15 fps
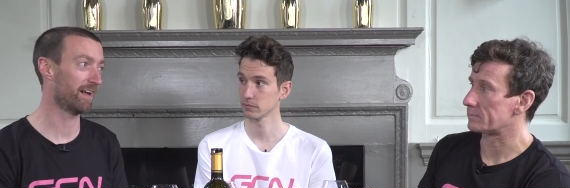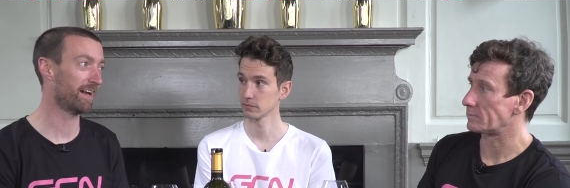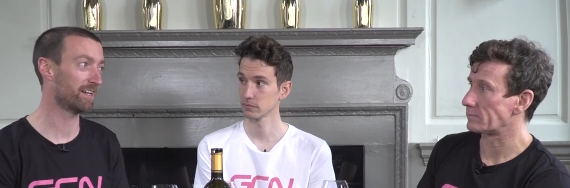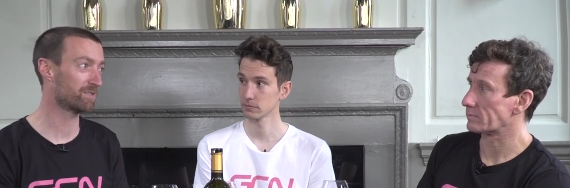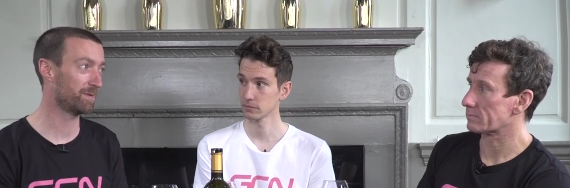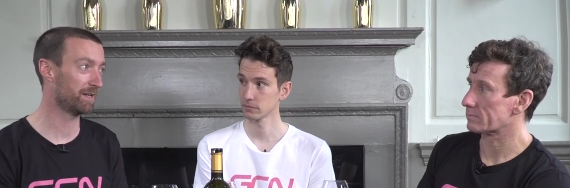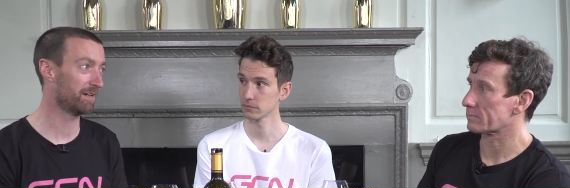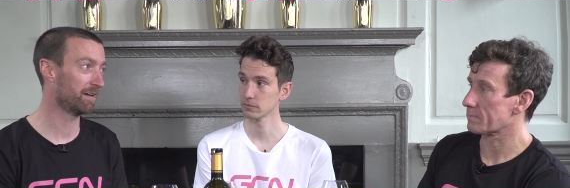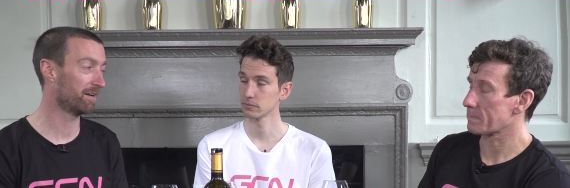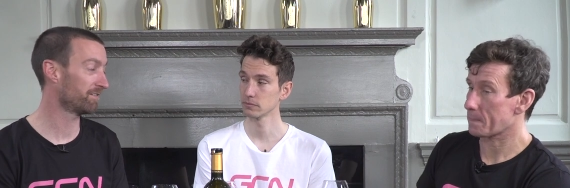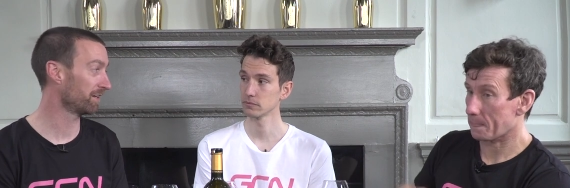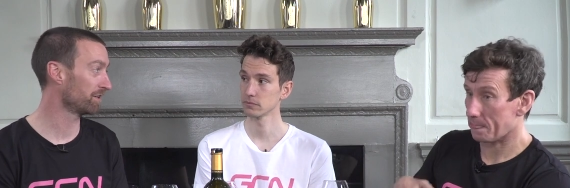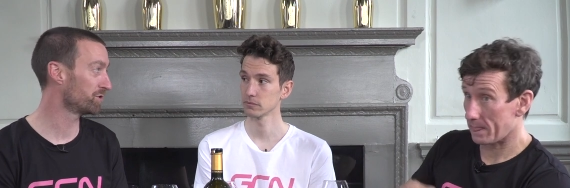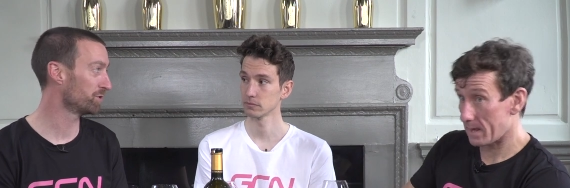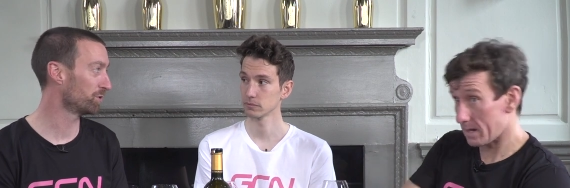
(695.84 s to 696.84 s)
Speaker 1: has been
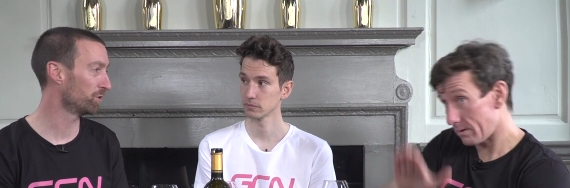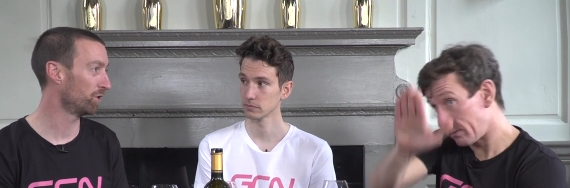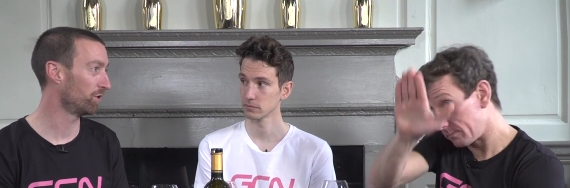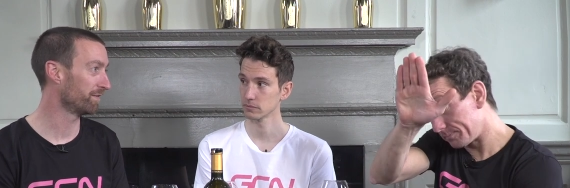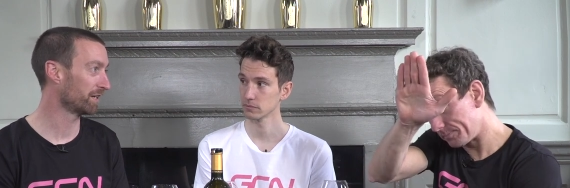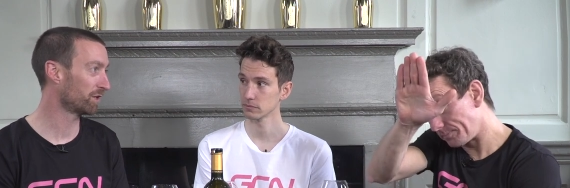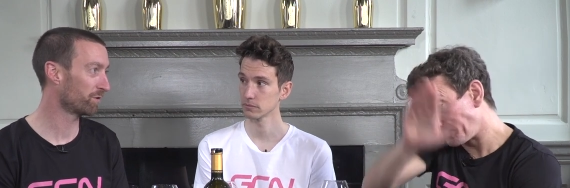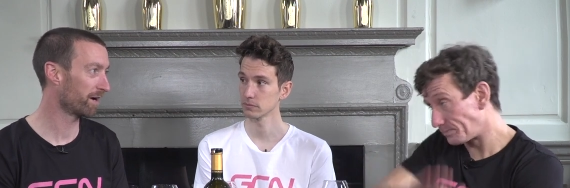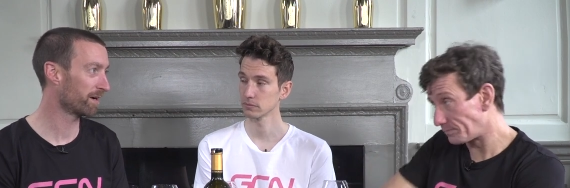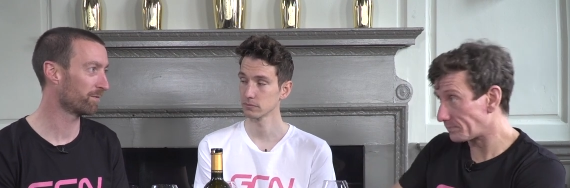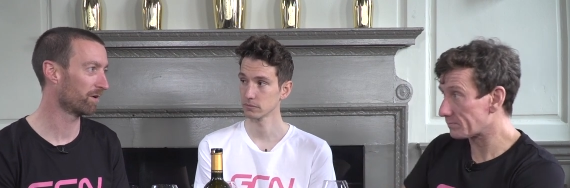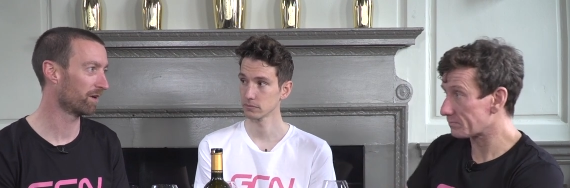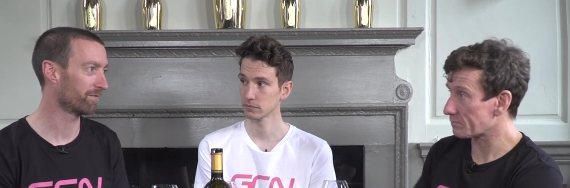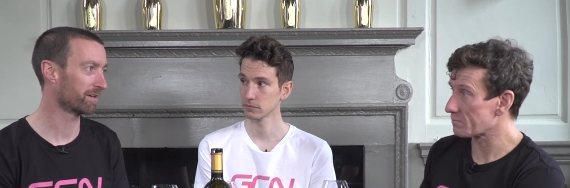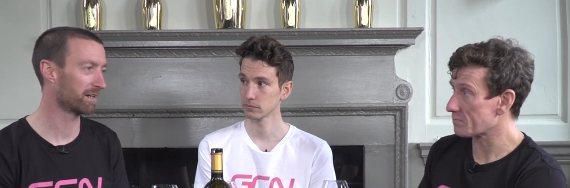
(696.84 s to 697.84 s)
nothing short of
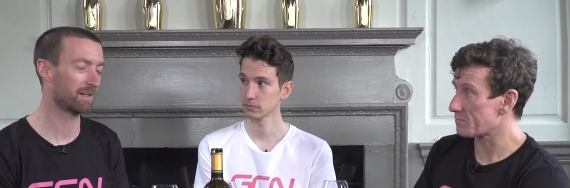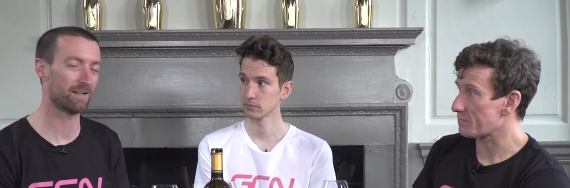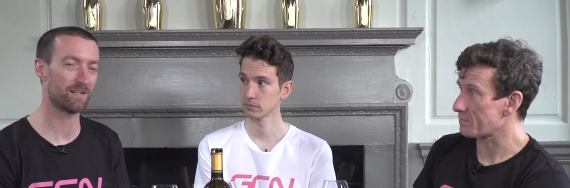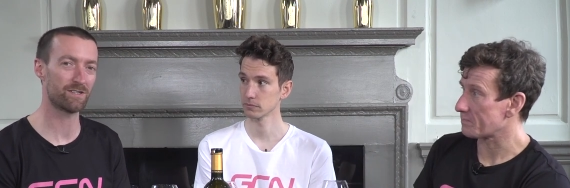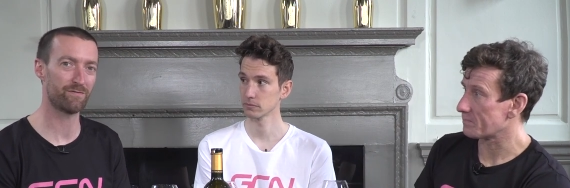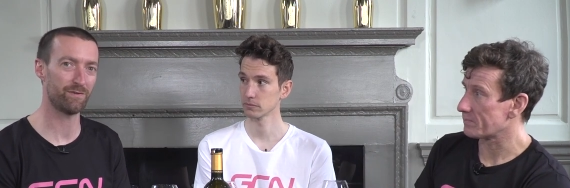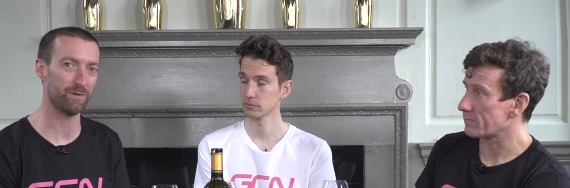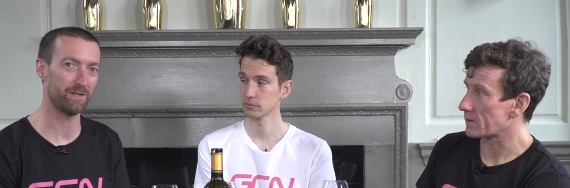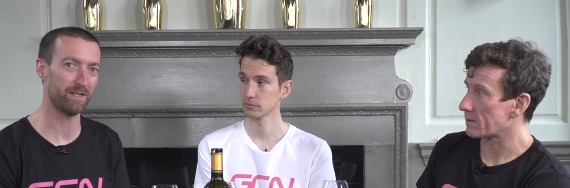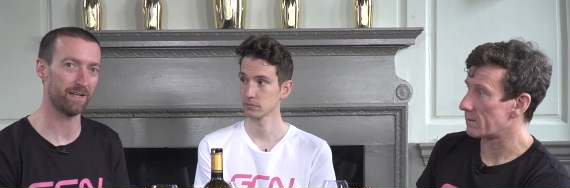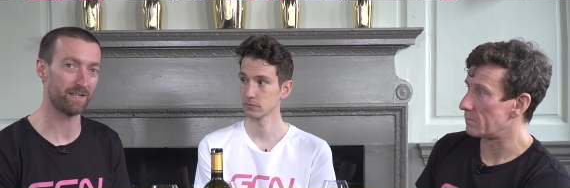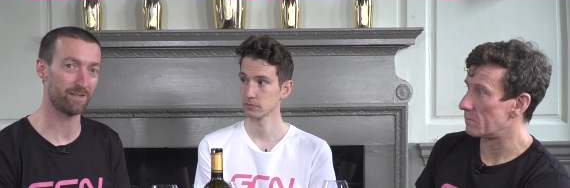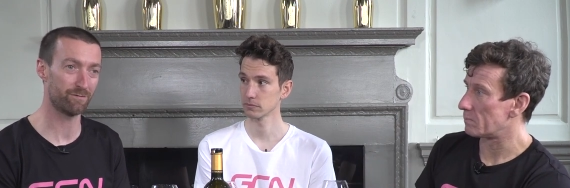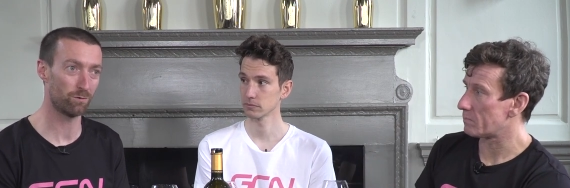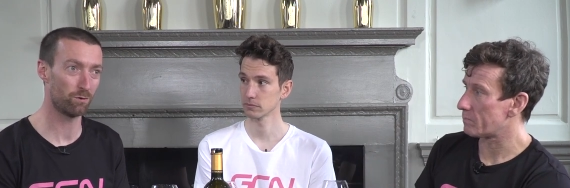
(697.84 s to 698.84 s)
incredible over the last few
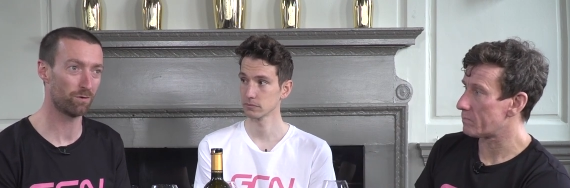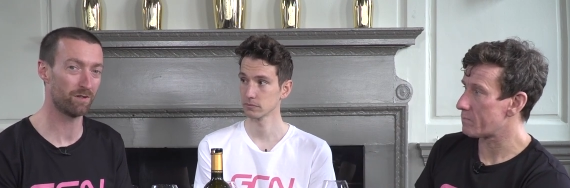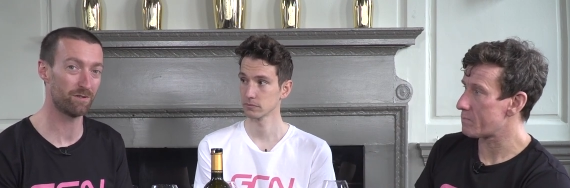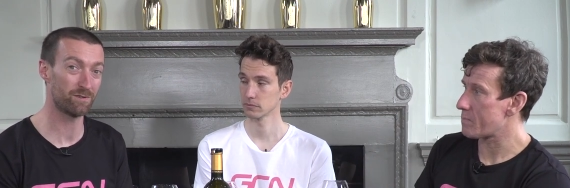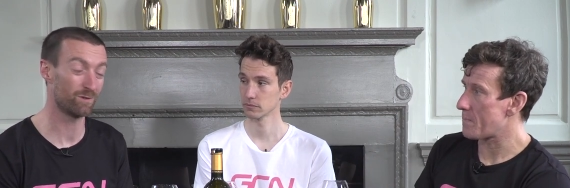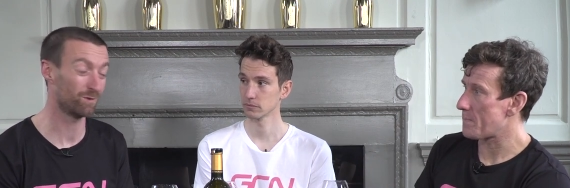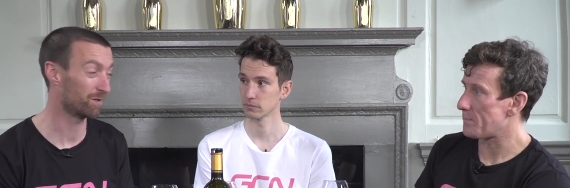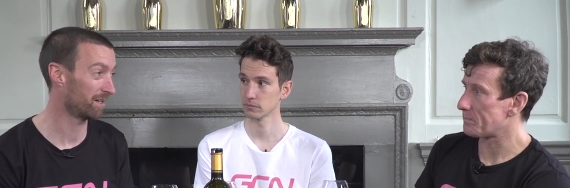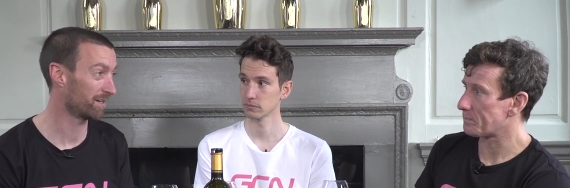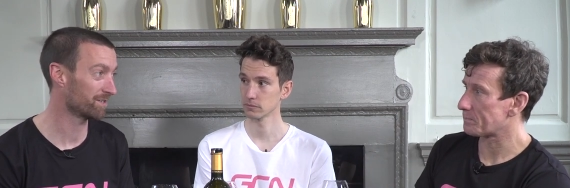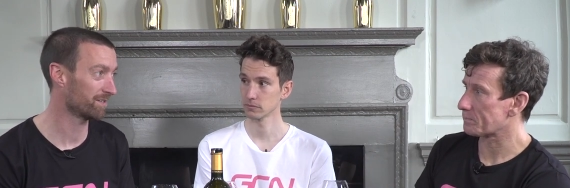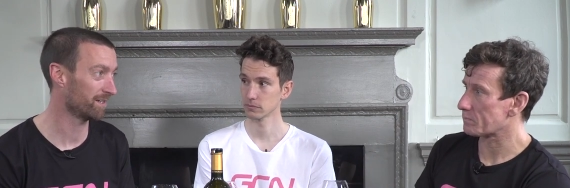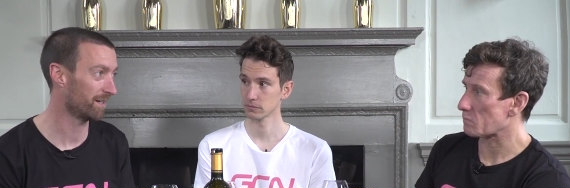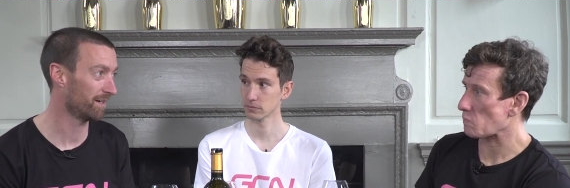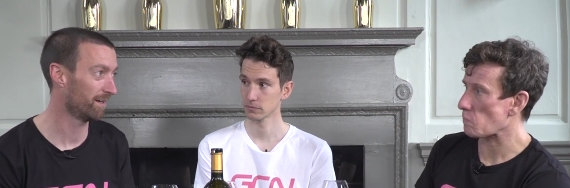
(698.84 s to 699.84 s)
years. Fourth at the Tour
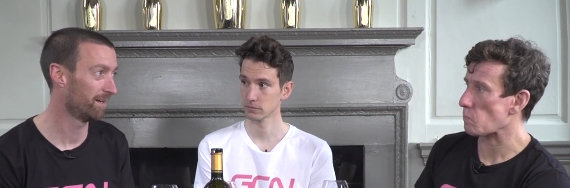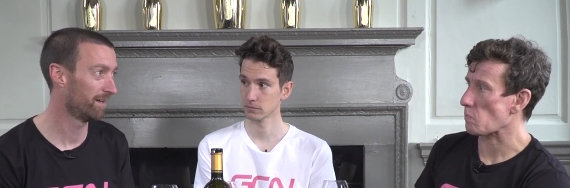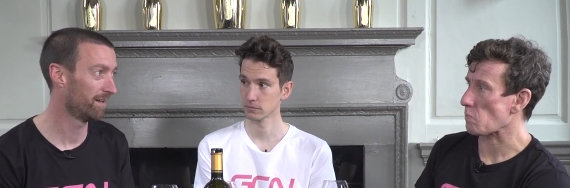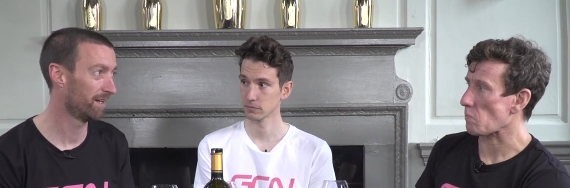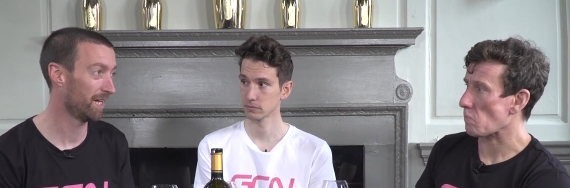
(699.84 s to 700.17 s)
last year. Mm.